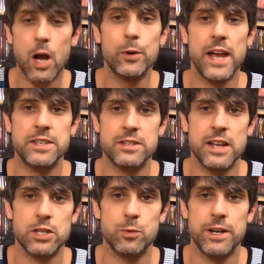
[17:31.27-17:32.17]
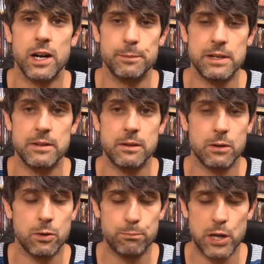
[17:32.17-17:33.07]
okay this next one here i'll be
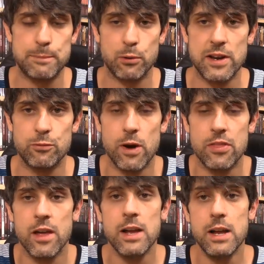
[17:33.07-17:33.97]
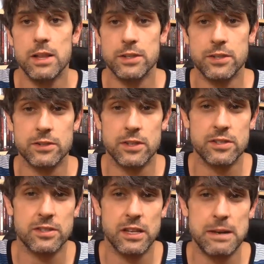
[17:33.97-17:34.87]
pretty brief with this is the
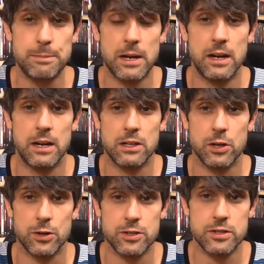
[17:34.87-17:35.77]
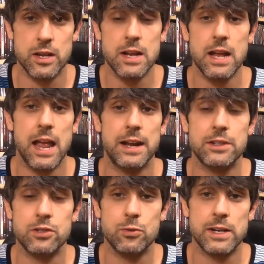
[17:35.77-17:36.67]
sleep uh, curse and
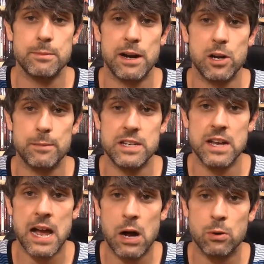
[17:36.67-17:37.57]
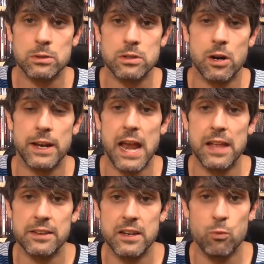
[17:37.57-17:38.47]
it's directed by Herman Yau, starring Anthony